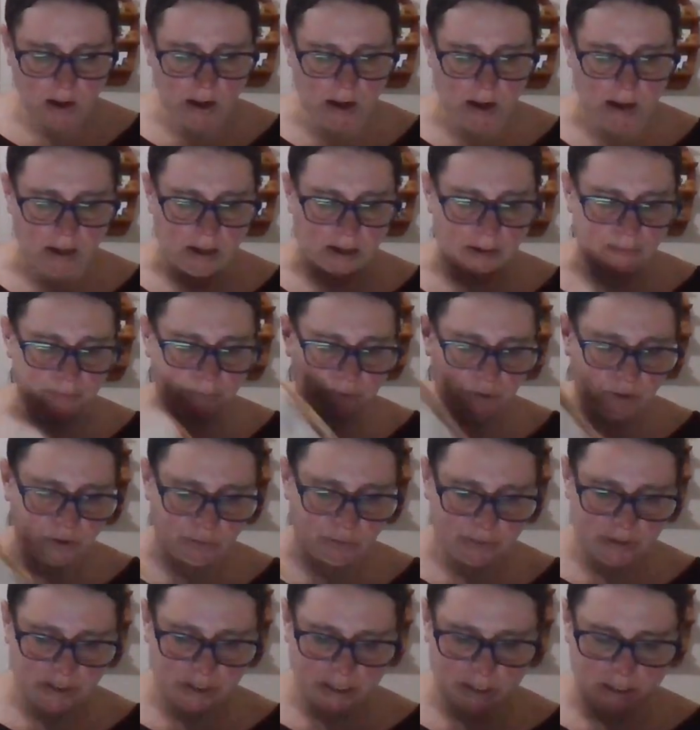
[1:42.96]
I'm
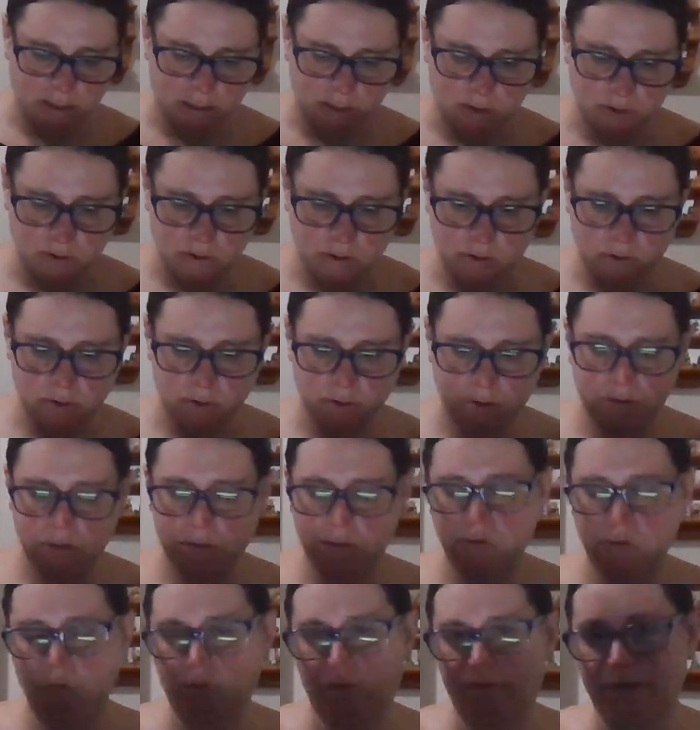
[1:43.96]
doing it
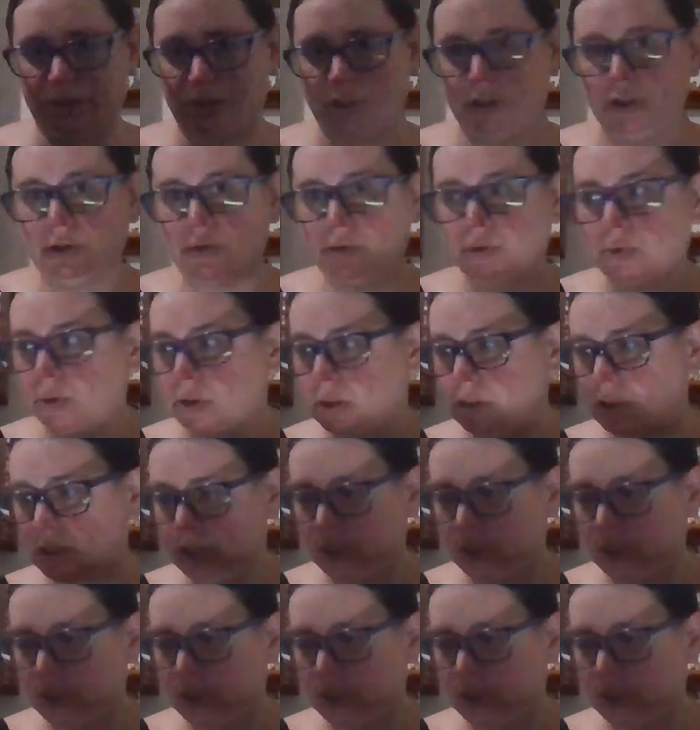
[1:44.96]
over 2.